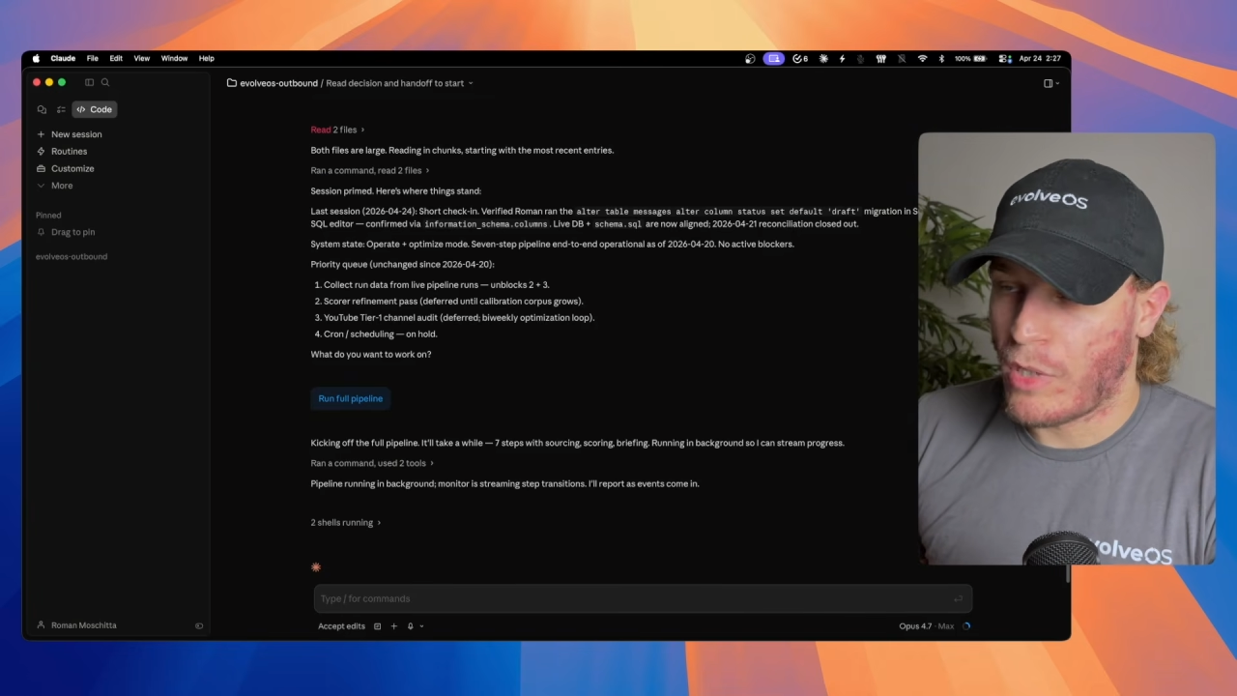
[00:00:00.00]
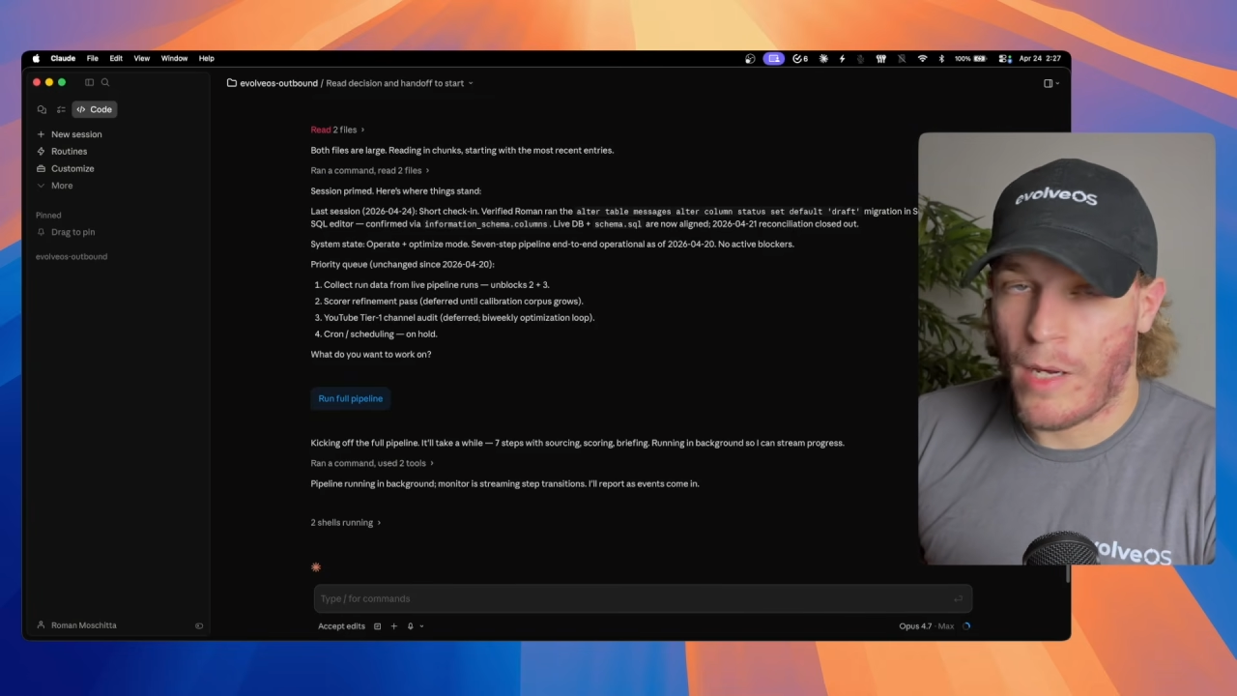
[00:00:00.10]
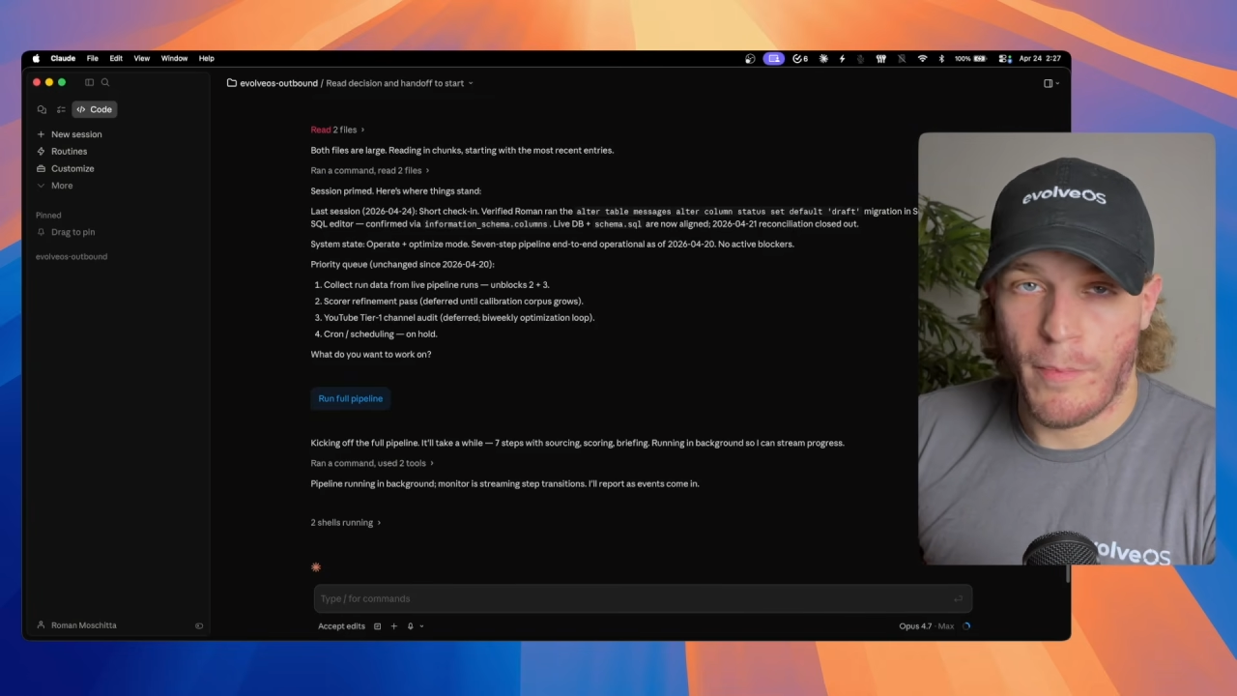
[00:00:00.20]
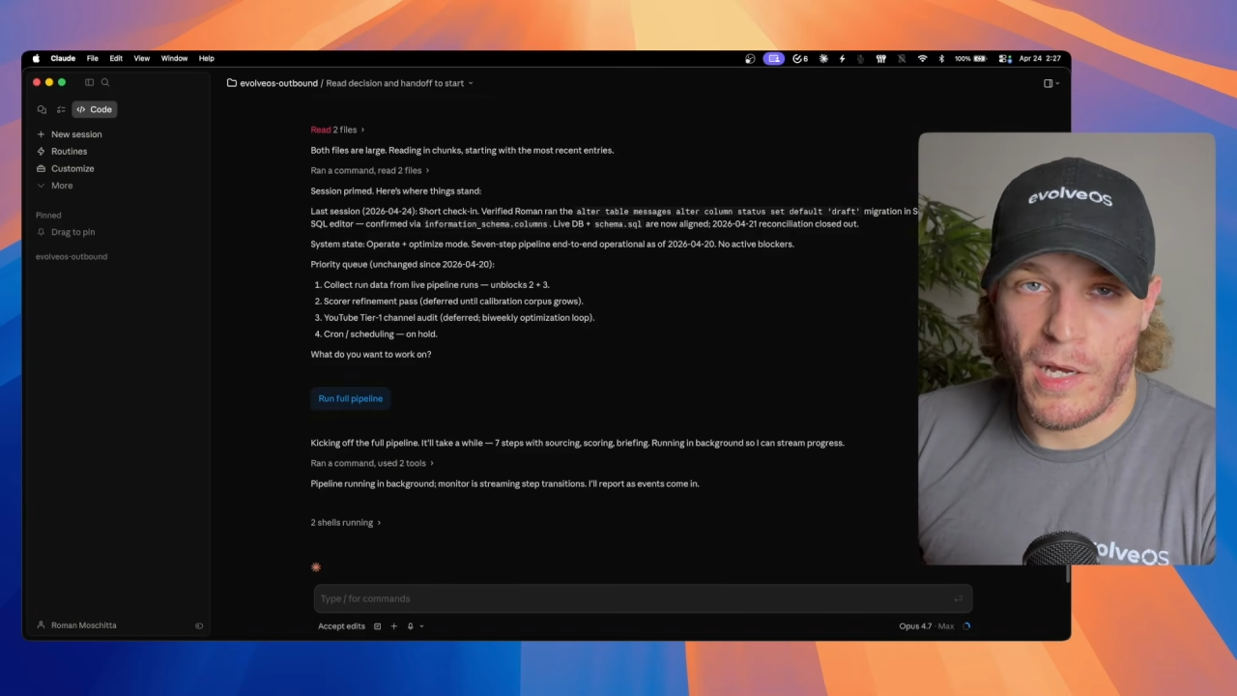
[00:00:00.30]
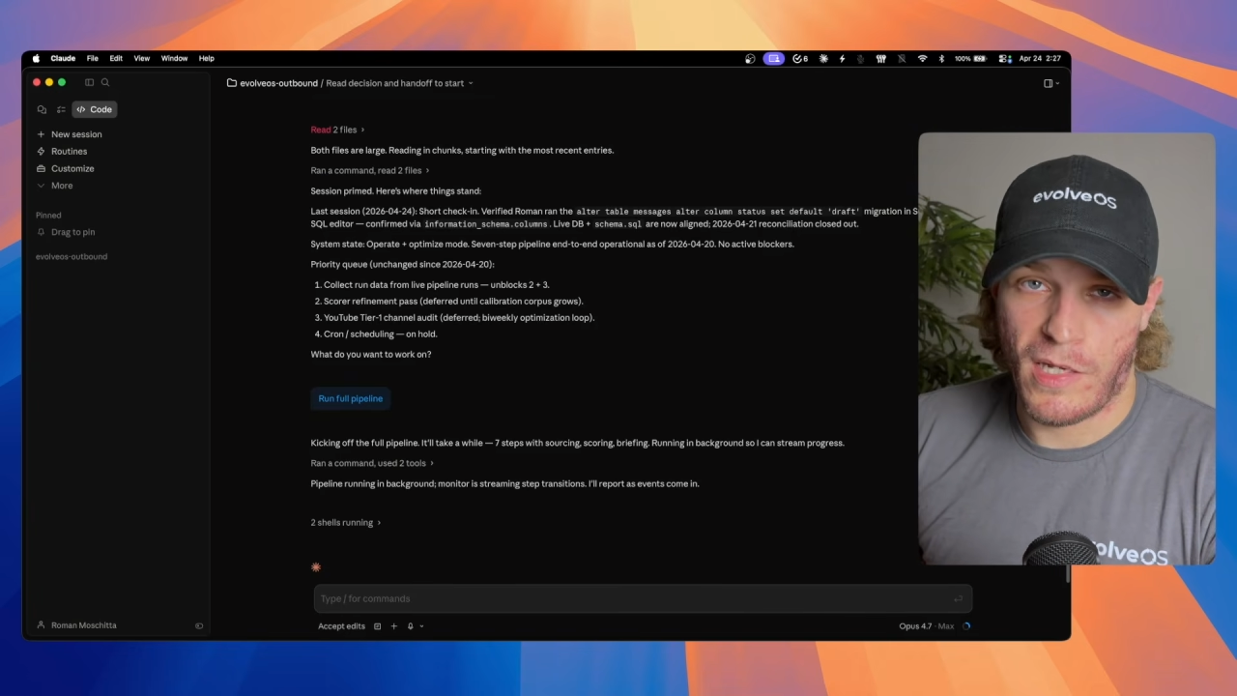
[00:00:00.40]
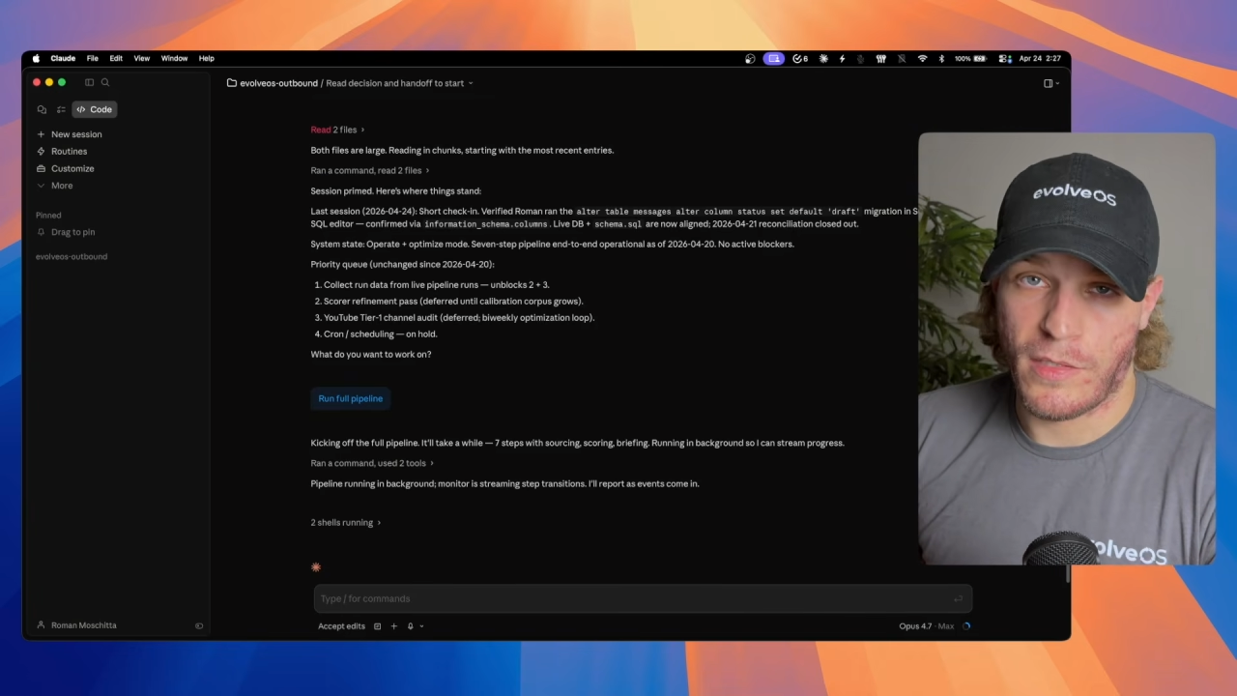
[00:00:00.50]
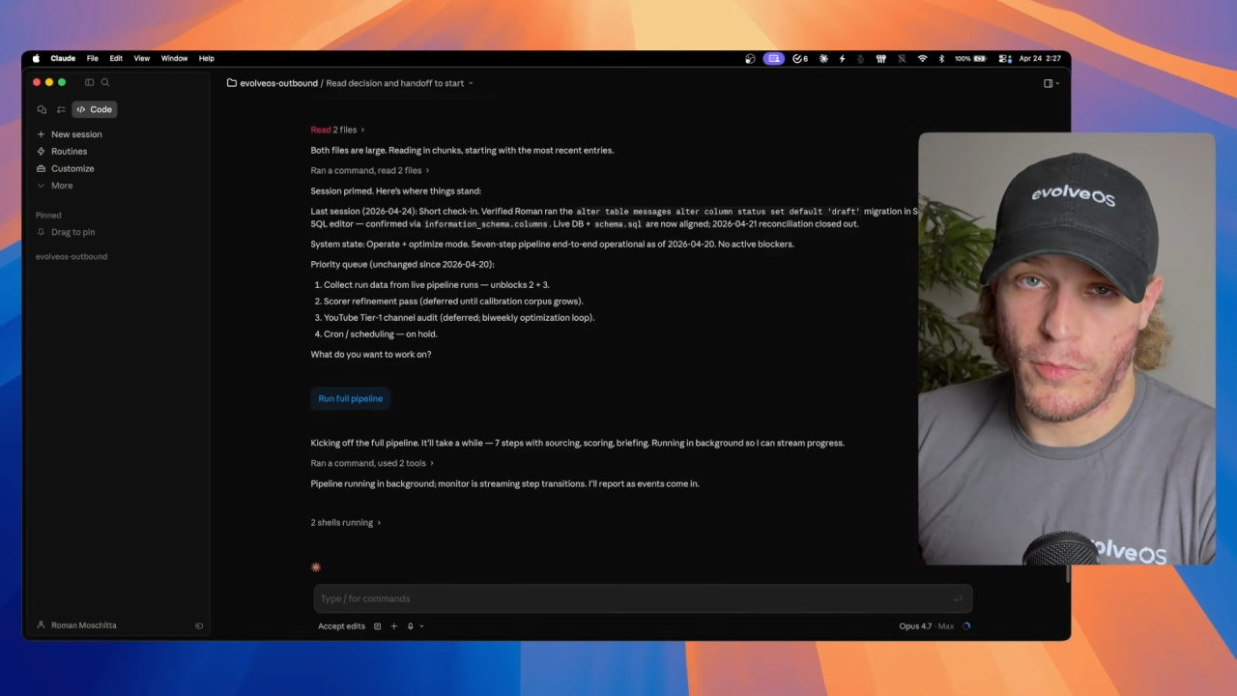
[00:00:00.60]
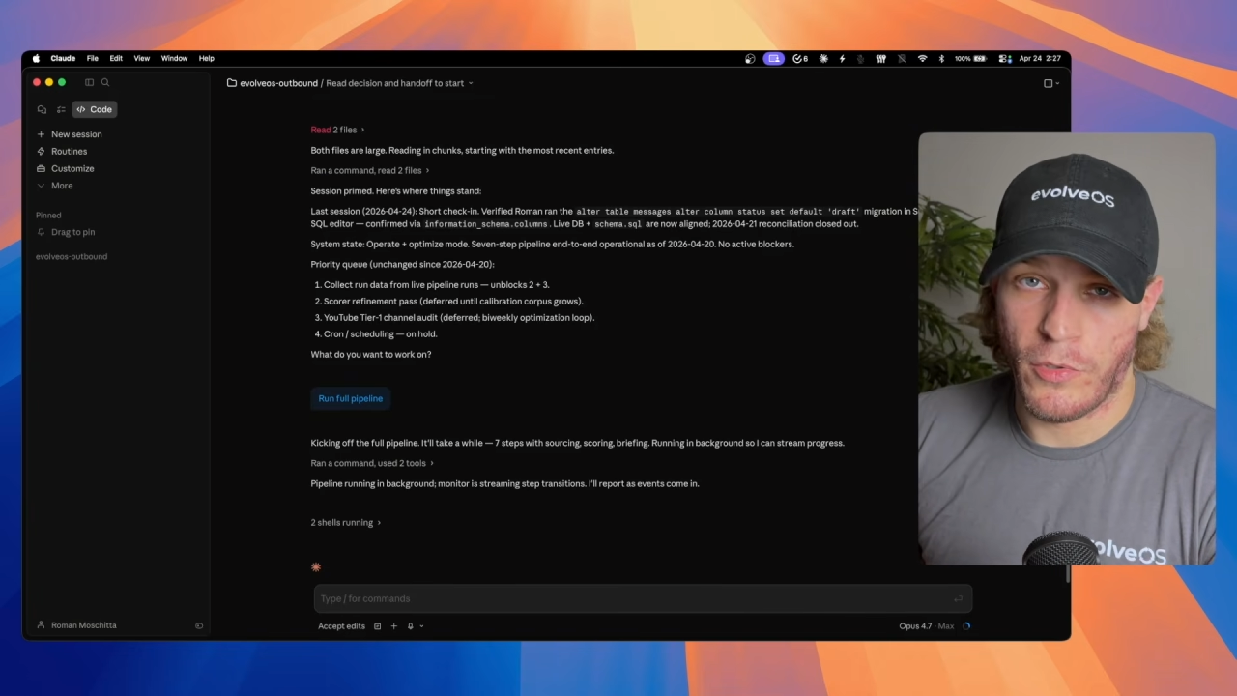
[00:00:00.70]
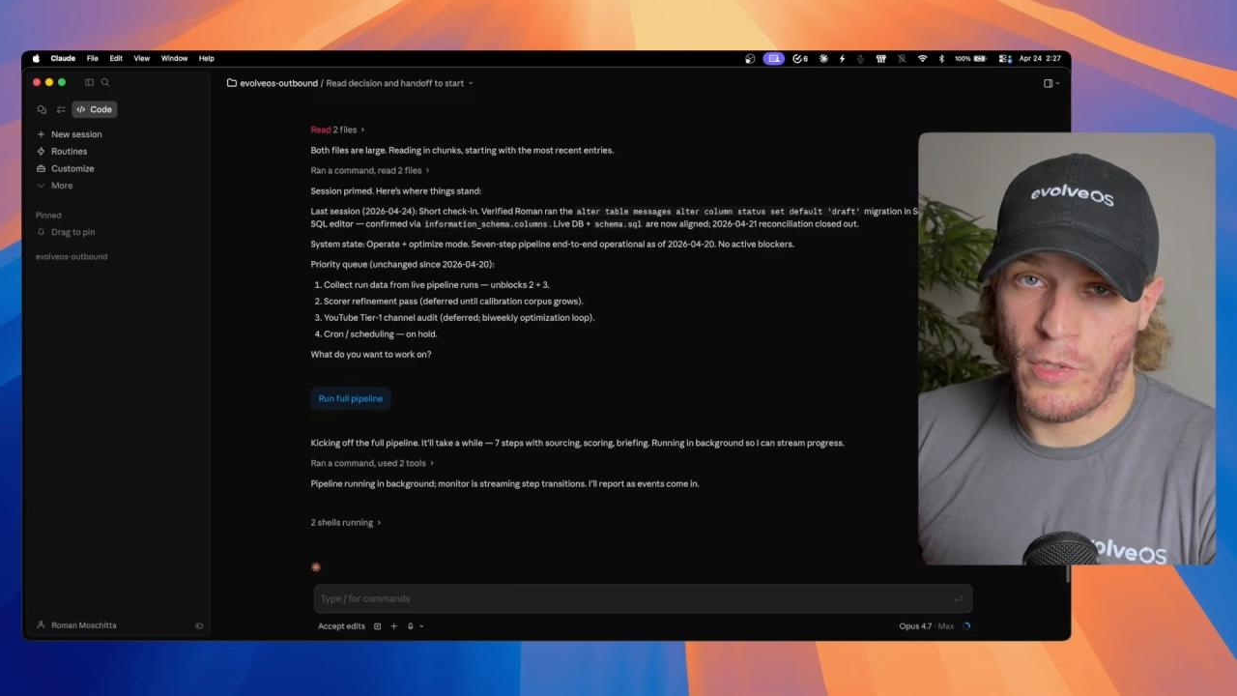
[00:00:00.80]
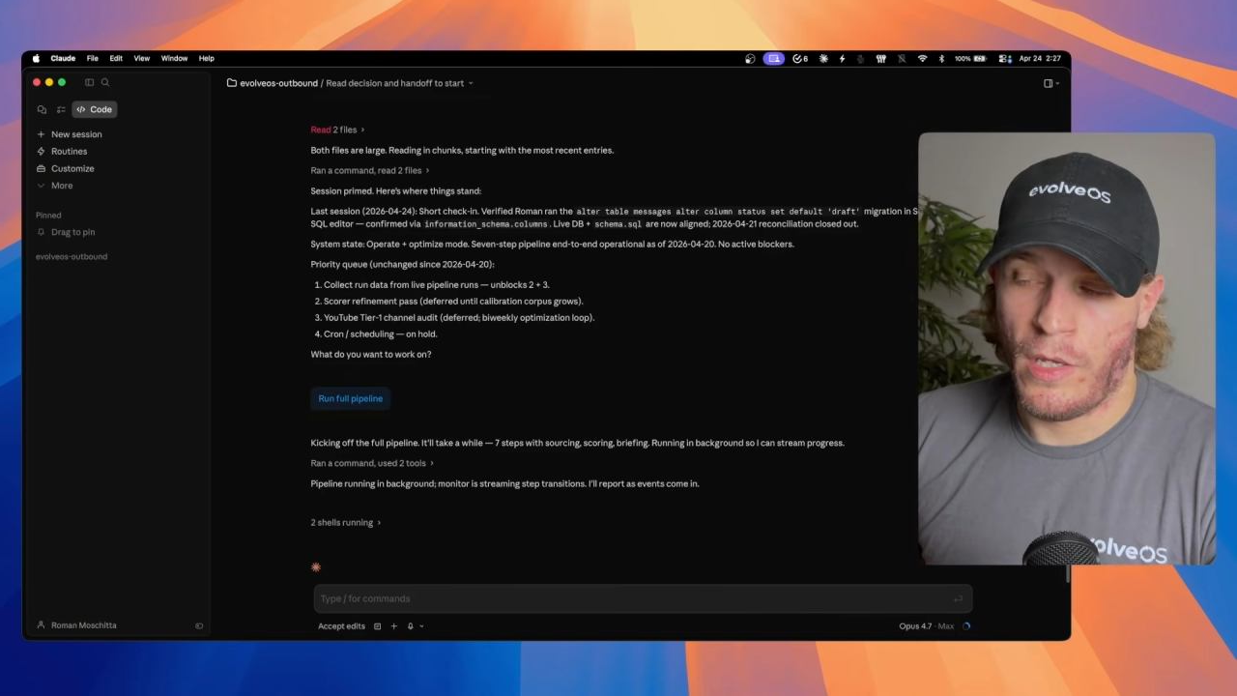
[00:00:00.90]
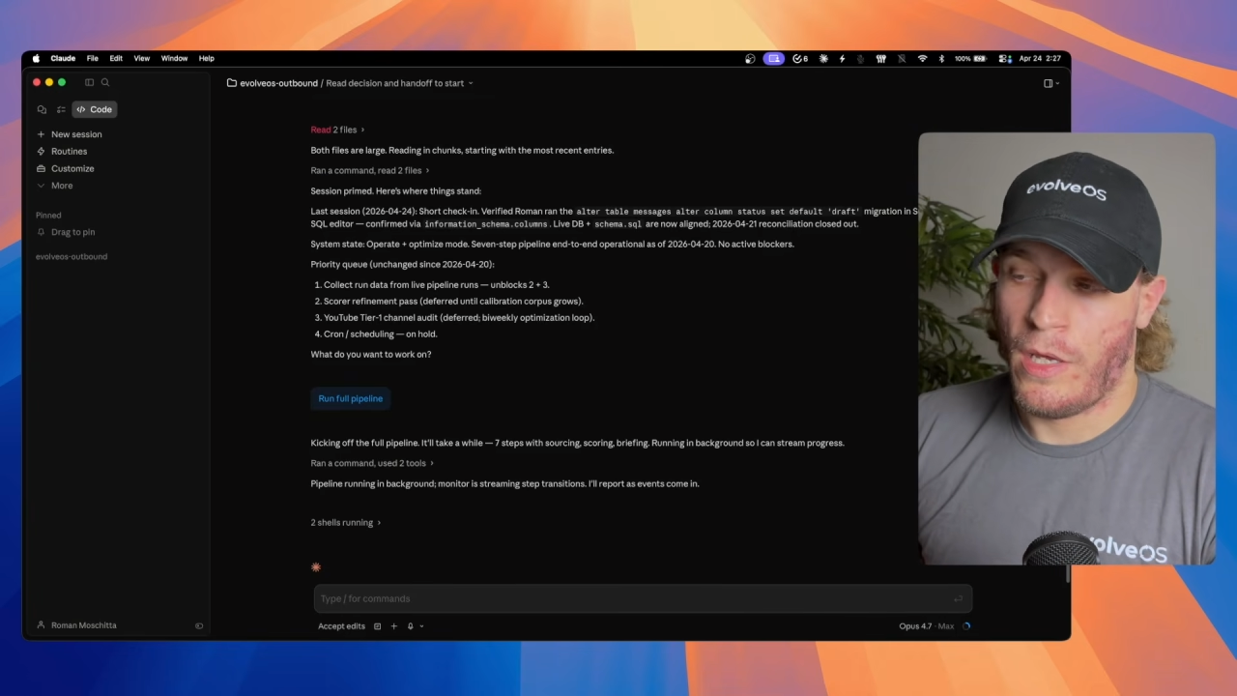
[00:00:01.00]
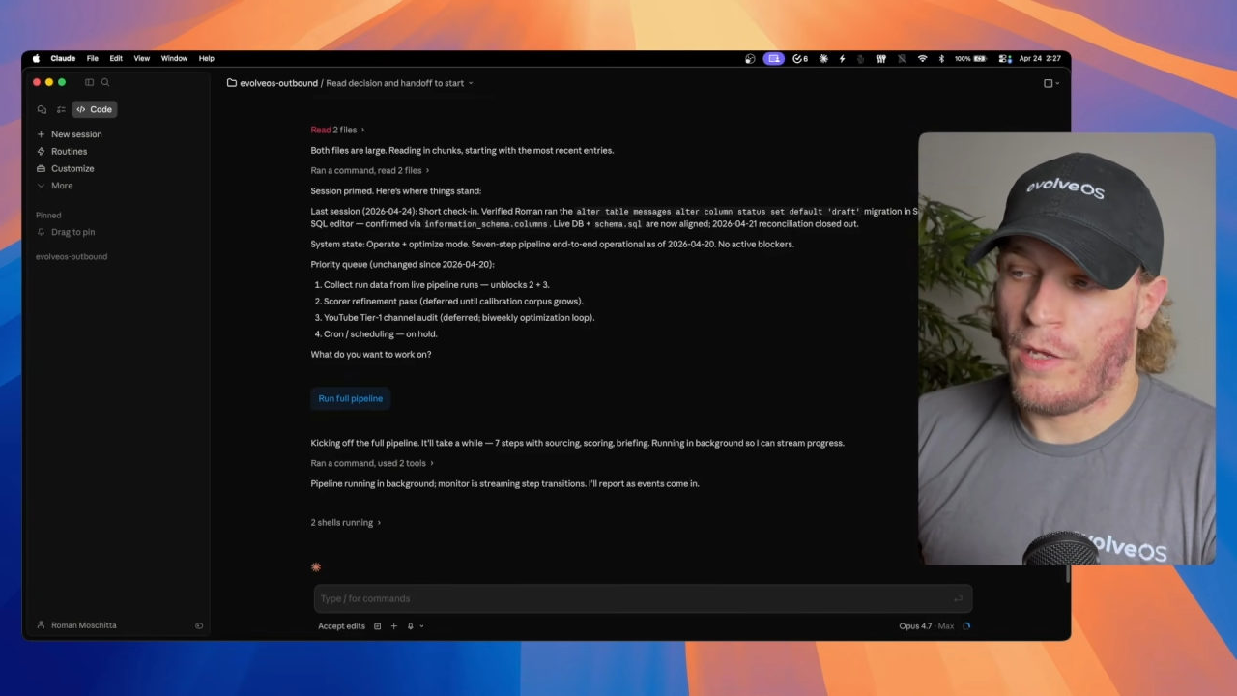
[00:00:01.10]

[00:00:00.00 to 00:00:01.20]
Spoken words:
prompt possible